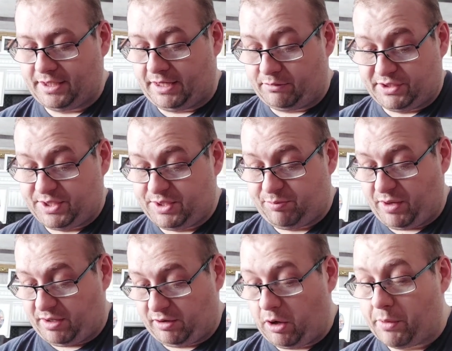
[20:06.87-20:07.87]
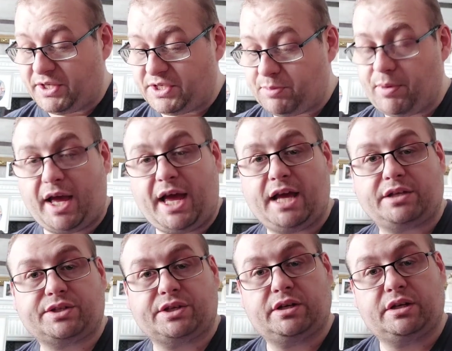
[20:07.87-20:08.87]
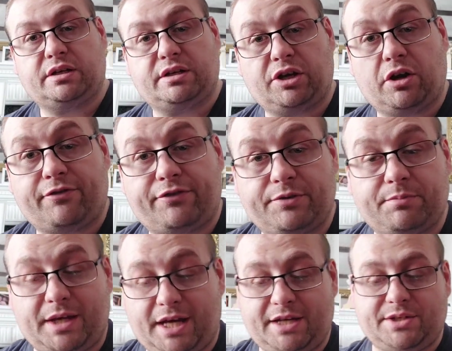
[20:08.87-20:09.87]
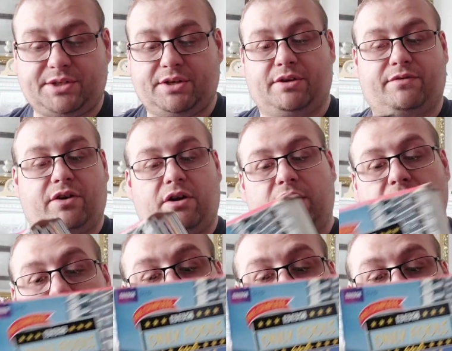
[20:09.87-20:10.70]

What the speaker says: it was going spare, so he offered me it. So I've got